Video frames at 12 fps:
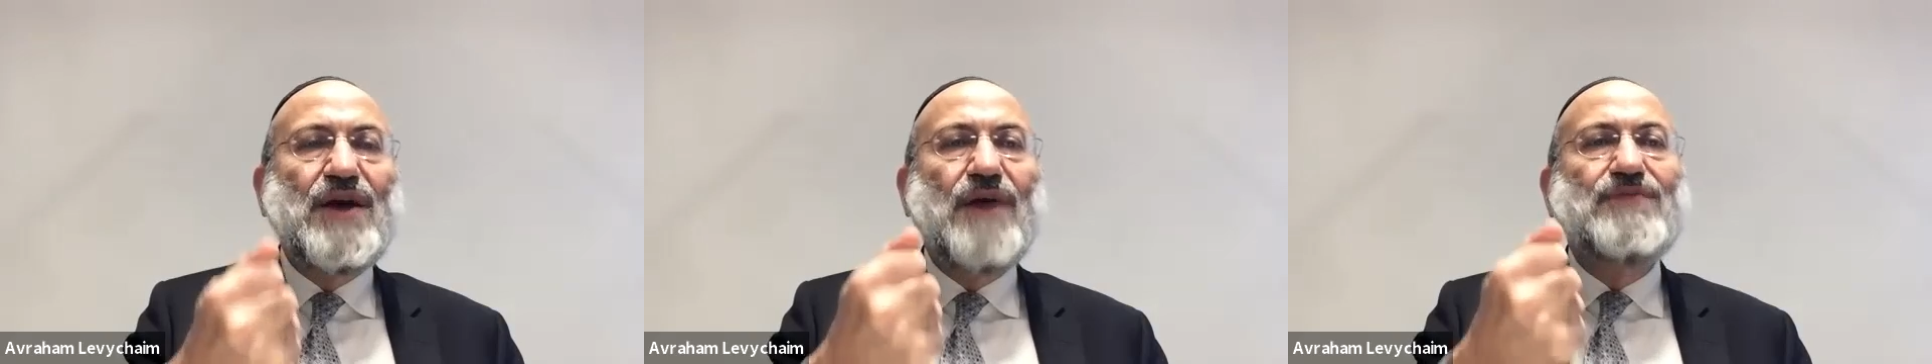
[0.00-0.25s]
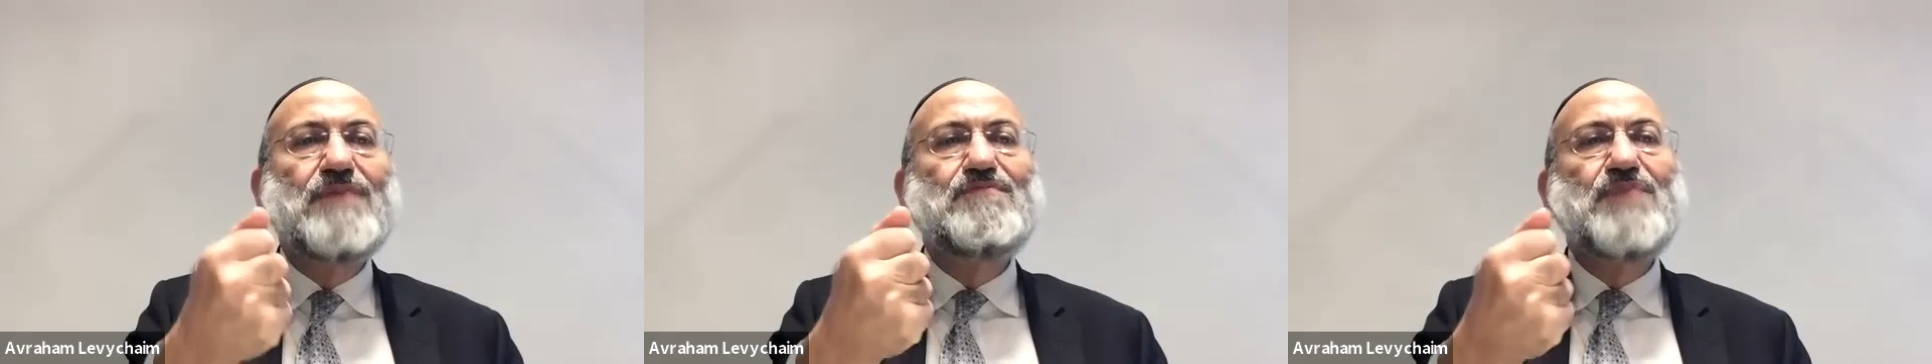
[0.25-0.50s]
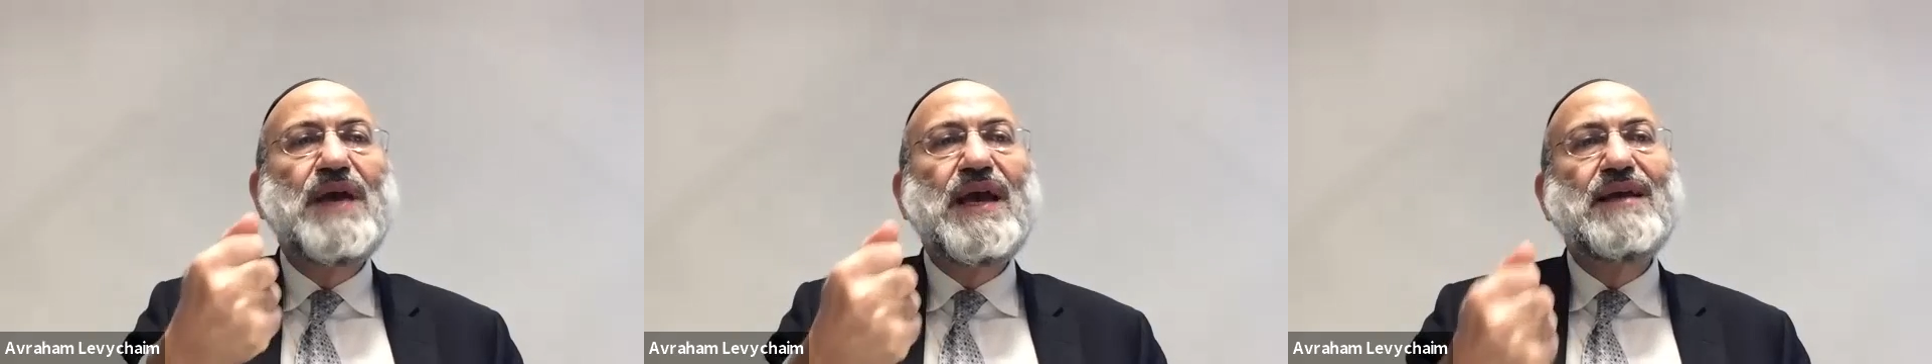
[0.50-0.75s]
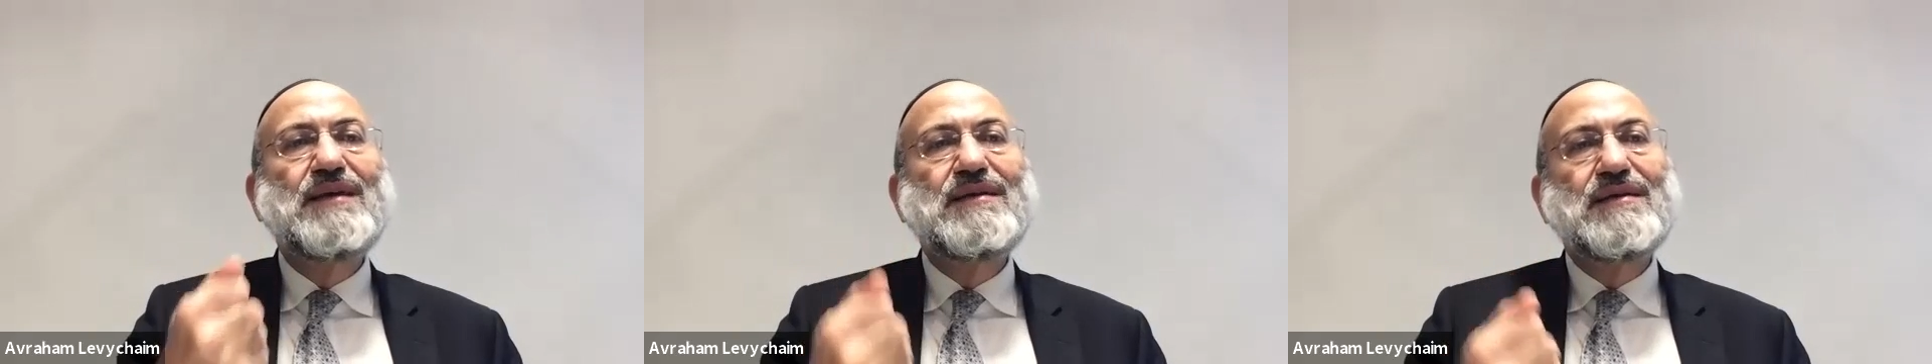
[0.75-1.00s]
of the
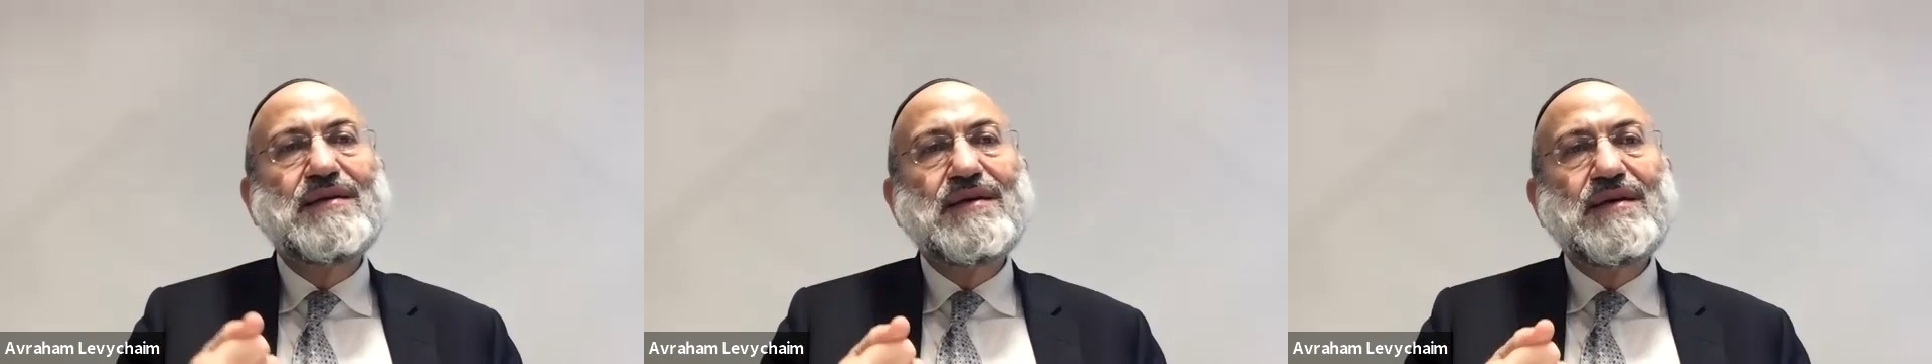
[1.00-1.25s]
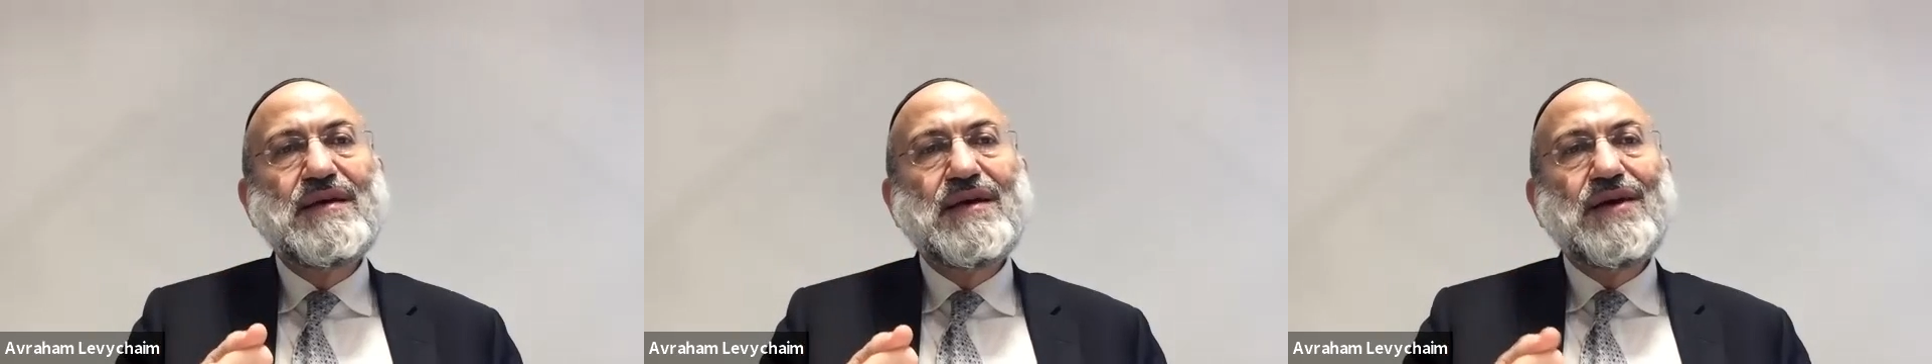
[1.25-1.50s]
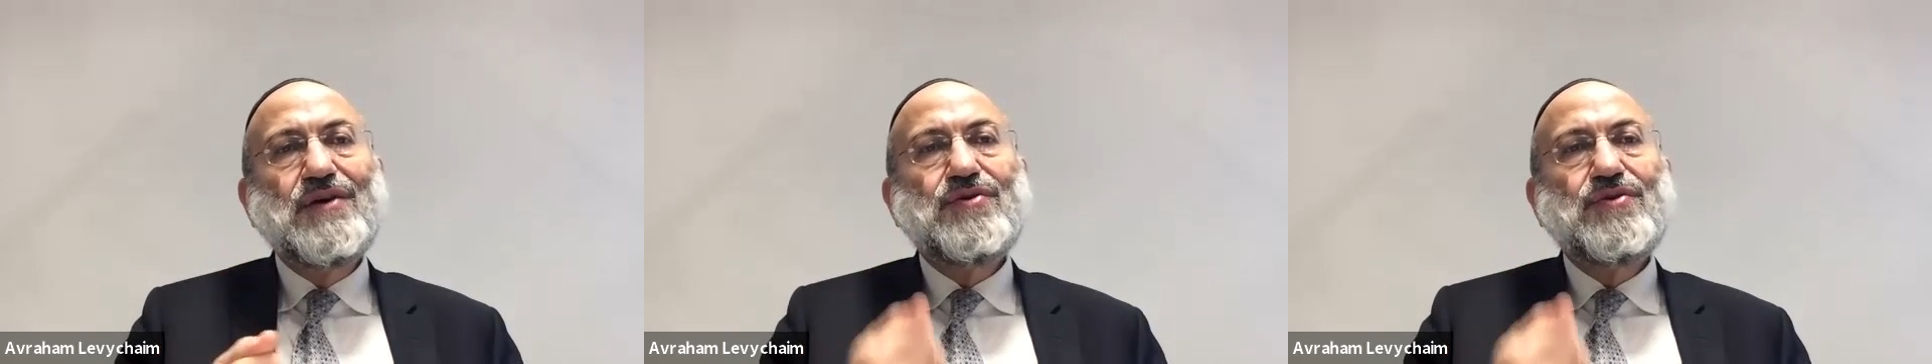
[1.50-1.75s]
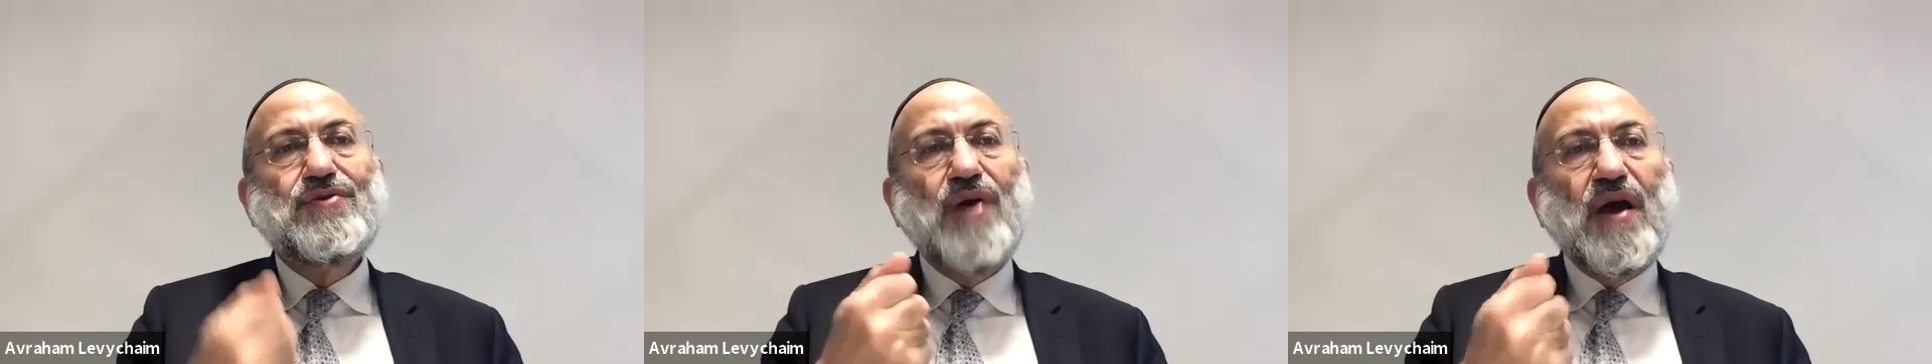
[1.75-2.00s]
pain.
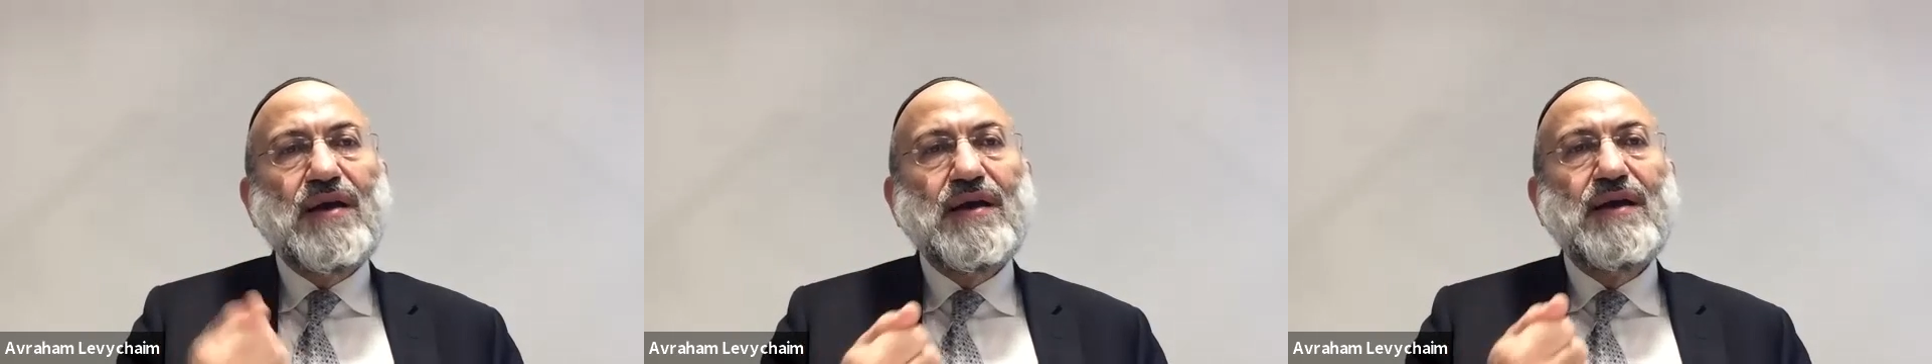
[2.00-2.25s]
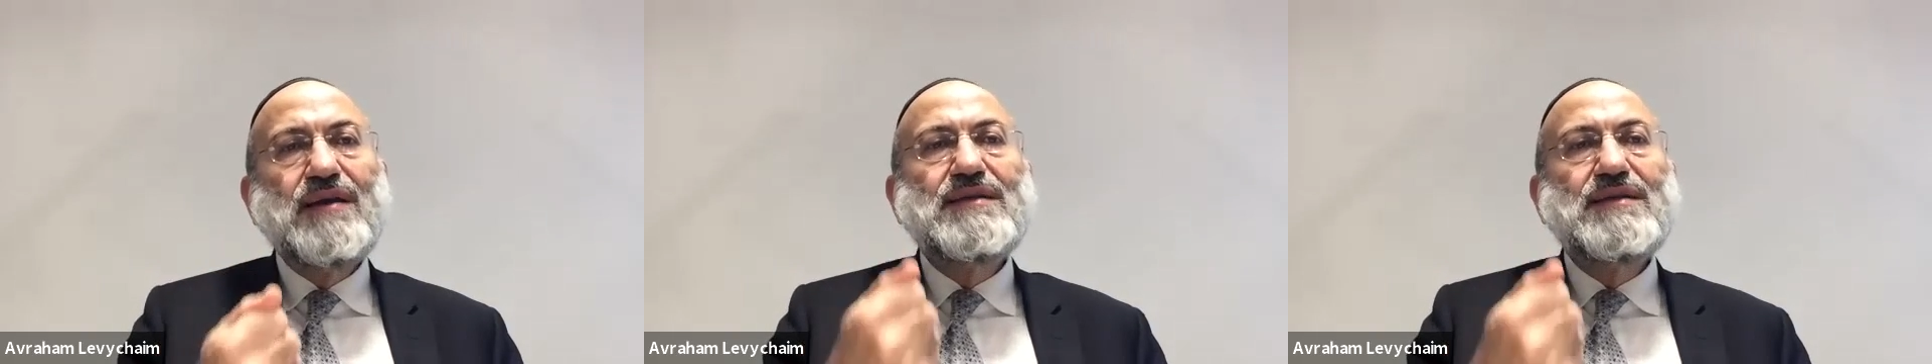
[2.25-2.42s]
Rachel